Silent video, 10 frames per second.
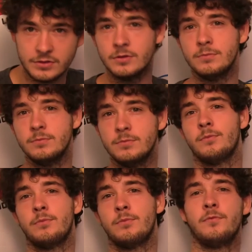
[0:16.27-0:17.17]
So
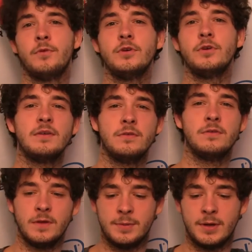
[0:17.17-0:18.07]
first we have
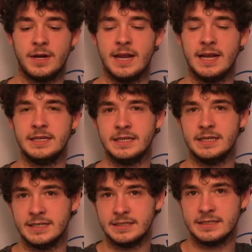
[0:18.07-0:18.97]
to think about what an idea
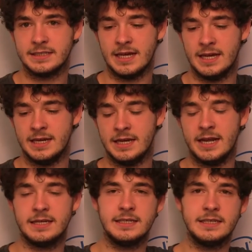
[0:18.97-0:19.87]
is, and an
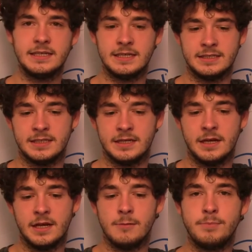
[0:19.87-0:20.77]
idea is a
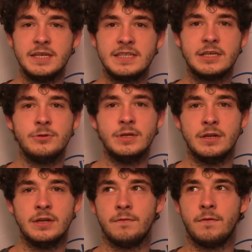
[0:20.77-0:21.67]
basic
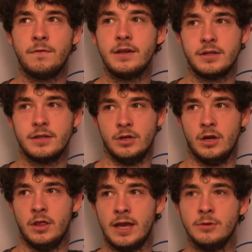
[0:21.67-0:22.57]
unit of thought
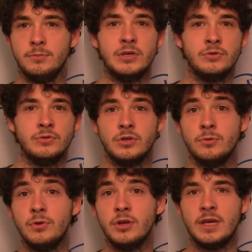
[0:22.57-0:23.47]
that can be used to
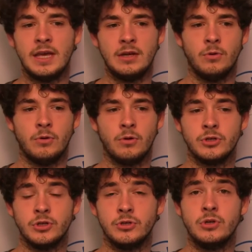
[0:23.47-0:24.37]
communicate or
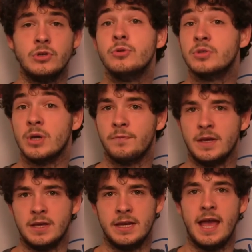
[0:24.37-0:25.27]
to do
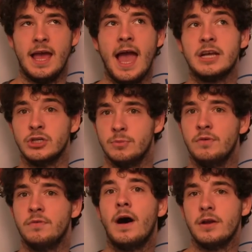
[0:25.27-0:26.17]
something, an
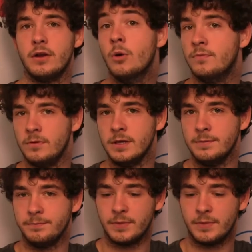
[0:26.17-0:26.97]
actionable thought, hopefully.